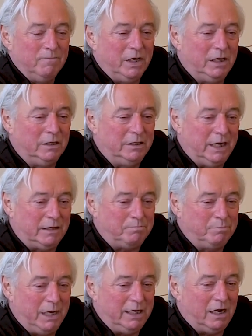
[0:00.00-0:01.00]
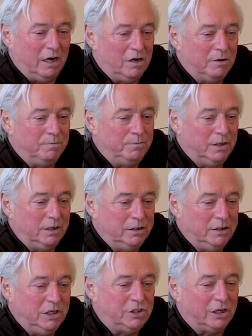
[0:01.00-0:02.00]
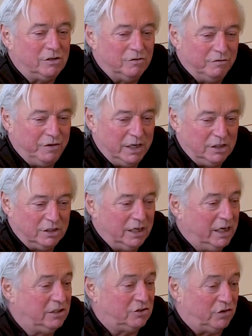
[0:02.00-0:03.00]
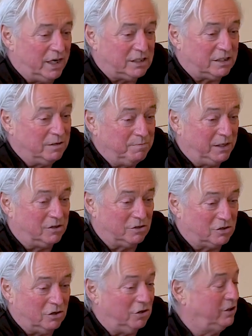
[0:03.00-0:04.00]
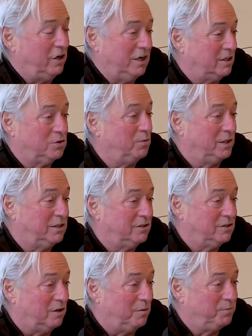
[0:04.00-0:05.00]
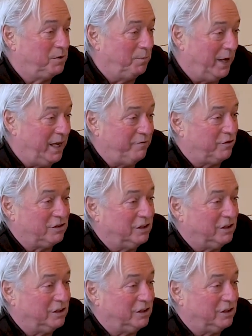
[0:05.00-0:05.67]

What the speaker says: And that made our DJ convention interesting because all the artists wanted to come to play for